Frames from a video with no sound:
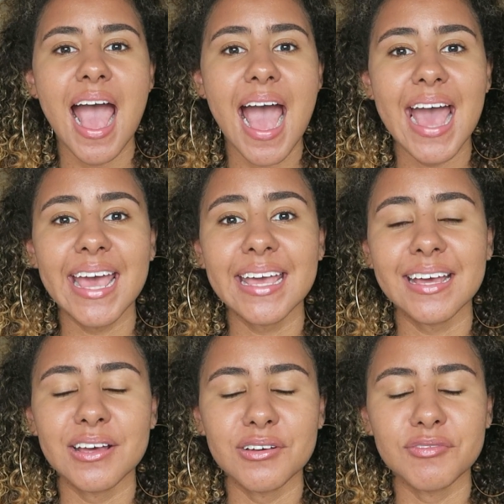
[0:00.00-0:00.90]
I
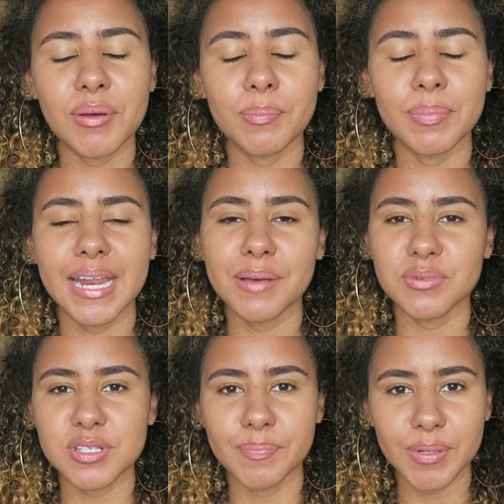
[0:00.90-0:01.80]
have been
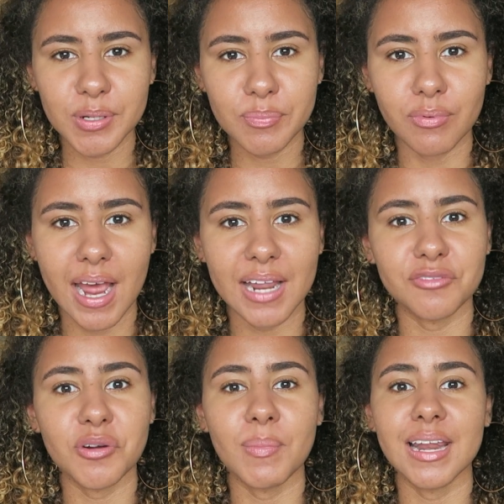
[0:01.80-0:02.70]
able to build a
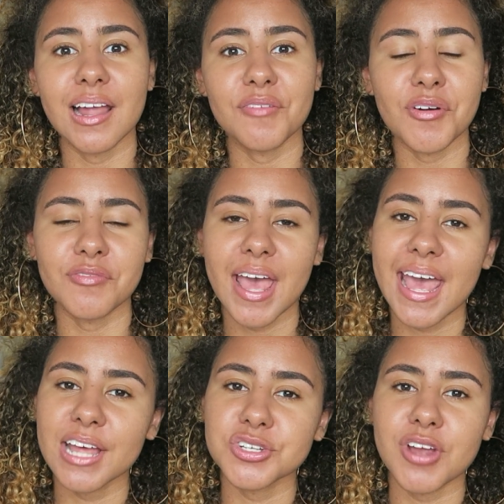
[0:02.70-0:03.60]
brand from my love of
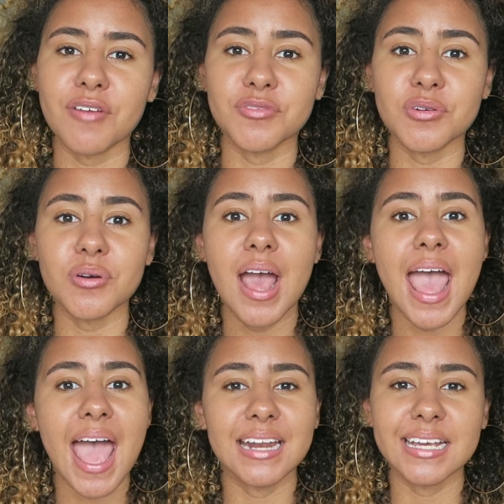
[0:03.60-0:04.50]
hair, travel
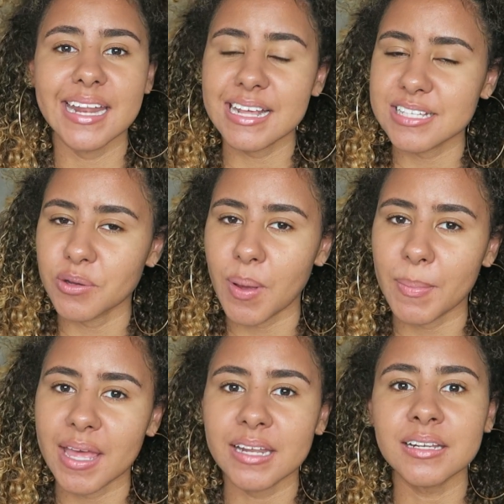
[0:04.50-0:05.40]
and connecting
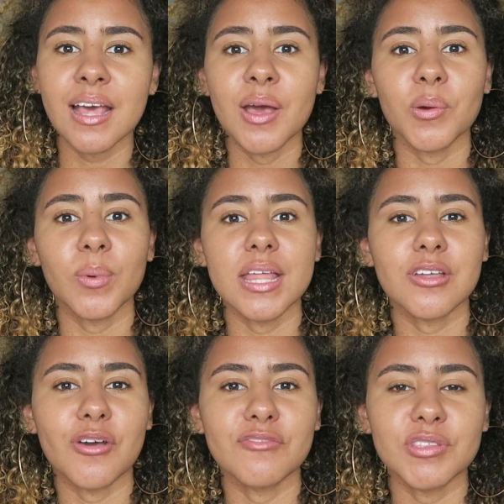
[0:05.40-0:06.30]
women
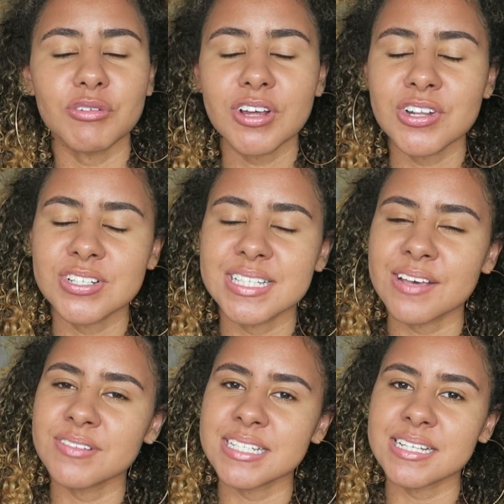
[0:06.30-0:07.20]
with over
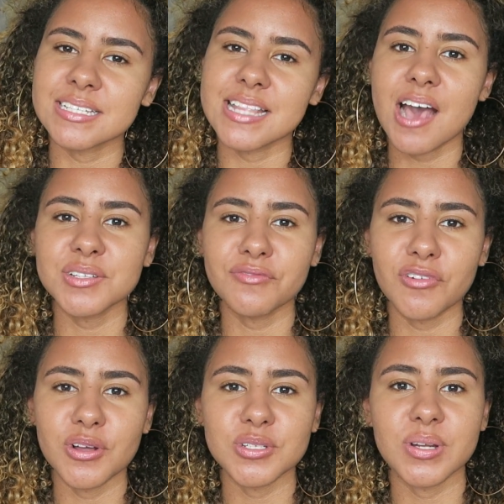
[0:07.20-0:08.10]
376,000
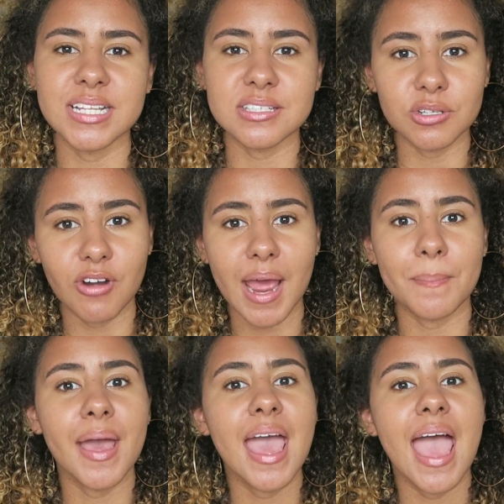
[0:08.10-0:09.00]
followers on
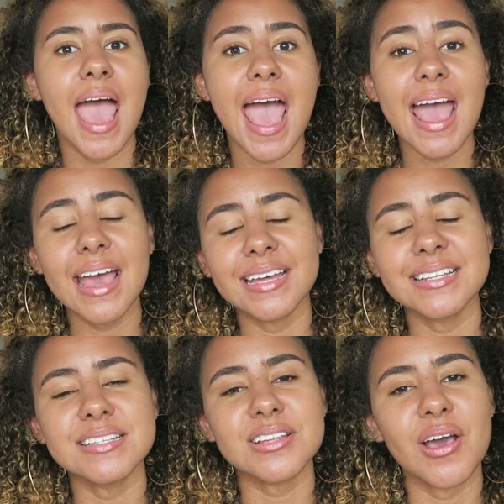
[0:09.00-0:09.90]
Instagram
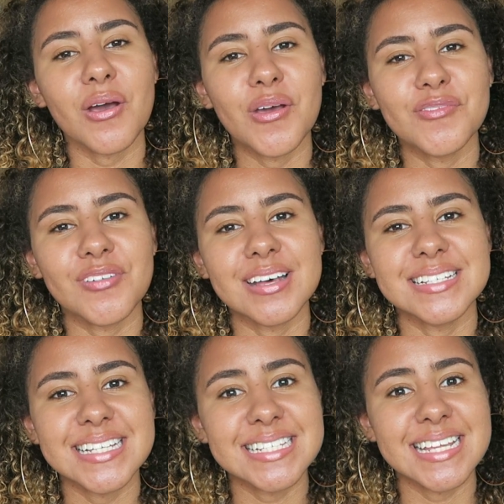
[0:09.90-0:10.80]
and
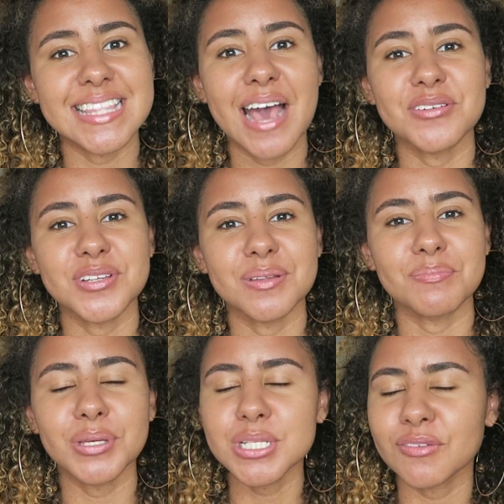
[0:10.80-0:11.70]
over
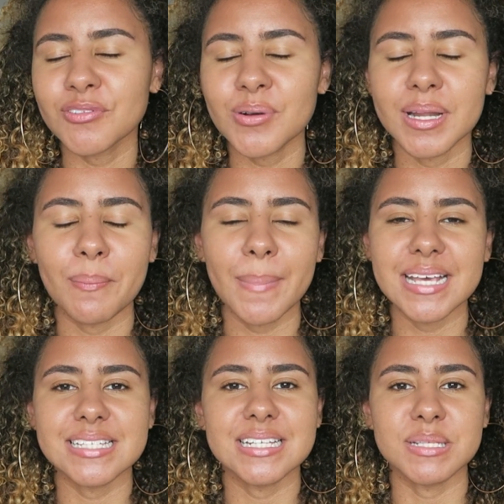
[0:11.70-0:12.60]
60,000 beautiful and
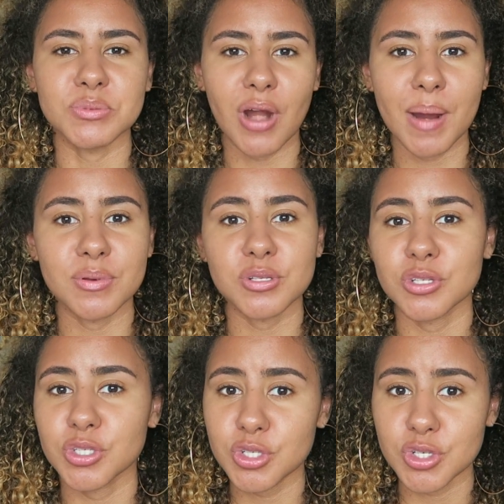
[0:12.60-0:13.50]
amazing subscribers
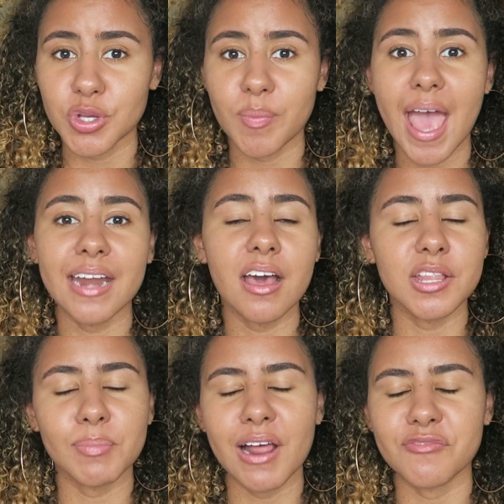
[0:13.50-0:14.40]
on YouTube and
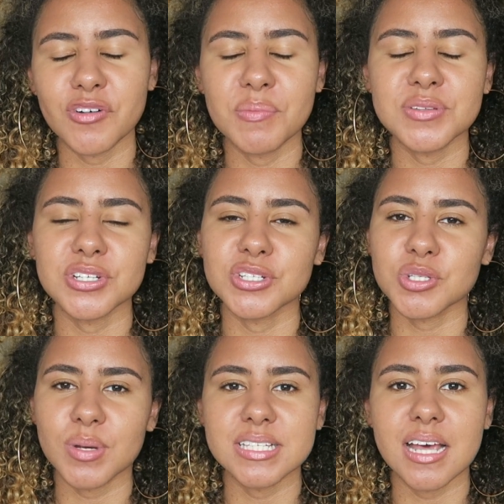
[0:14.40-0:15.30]
other platforms such
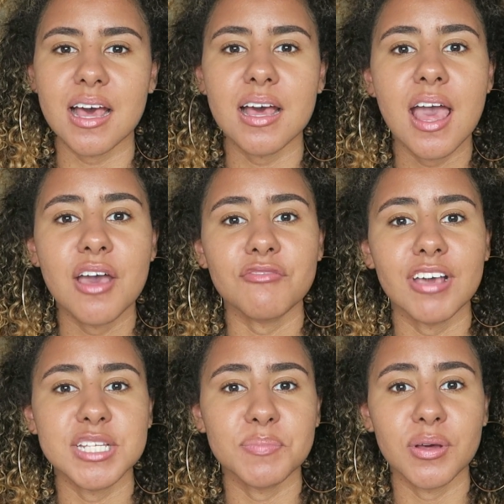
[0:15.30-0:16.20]
as Twitter,
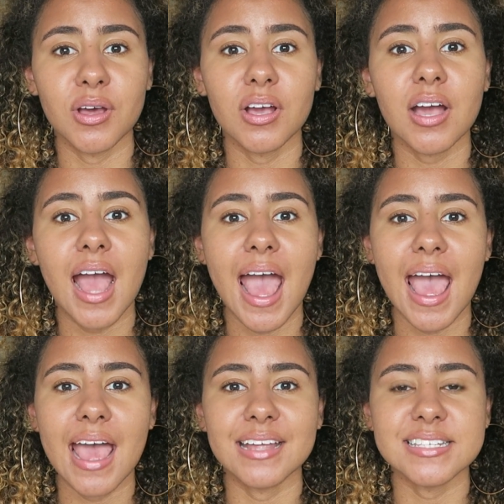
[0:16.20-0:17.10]
Facebook
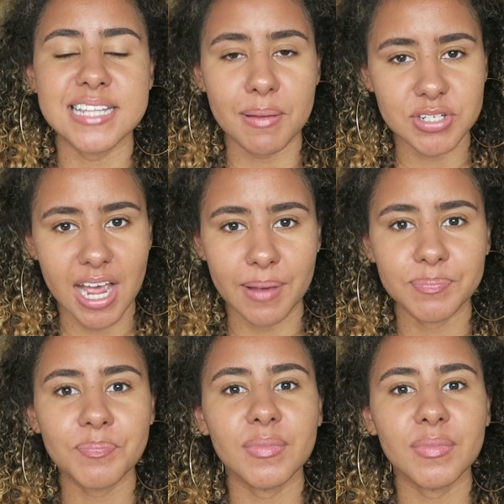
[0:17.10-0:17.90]
and Snapchat.